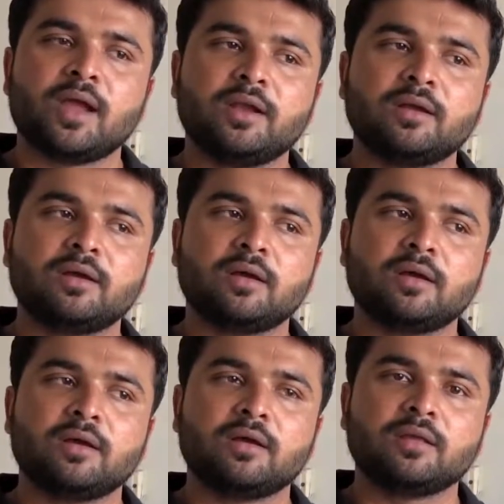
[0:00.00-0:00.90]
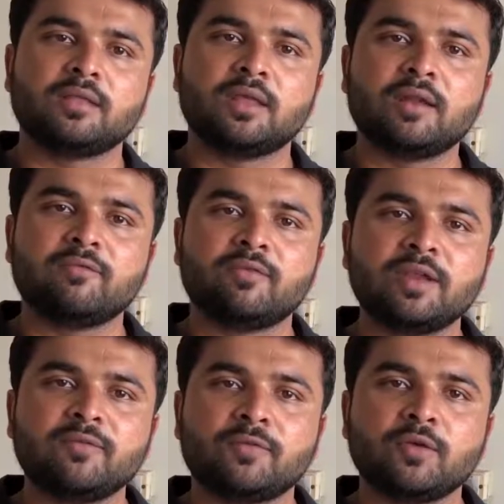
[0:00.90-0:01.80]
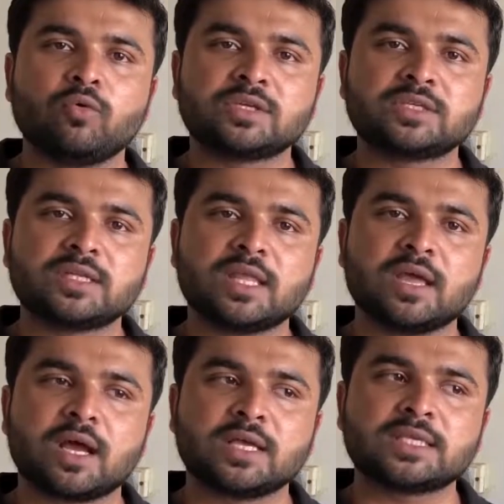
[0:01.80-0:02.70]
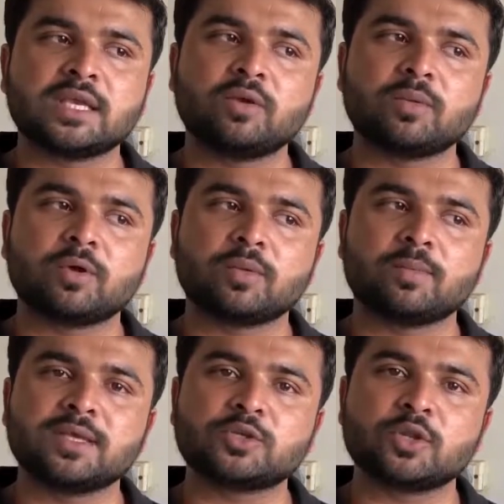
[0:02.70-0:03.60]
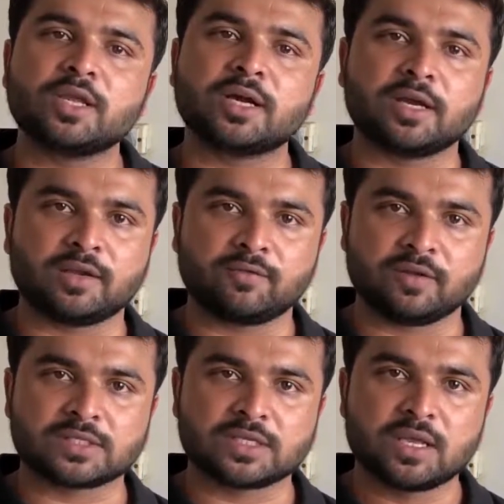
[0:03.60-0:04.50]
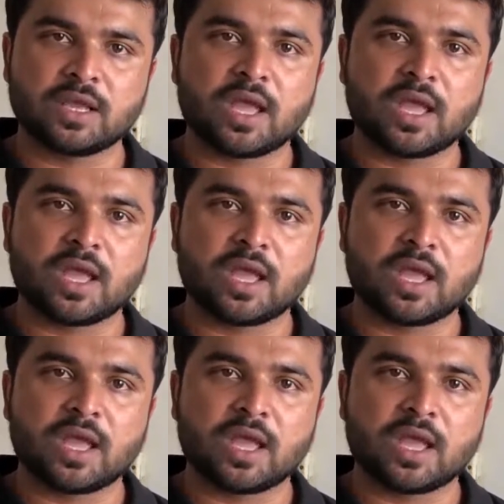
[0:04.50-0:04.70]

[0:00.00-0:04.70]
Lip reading: and there are very few questions they are asking based on the current affairs.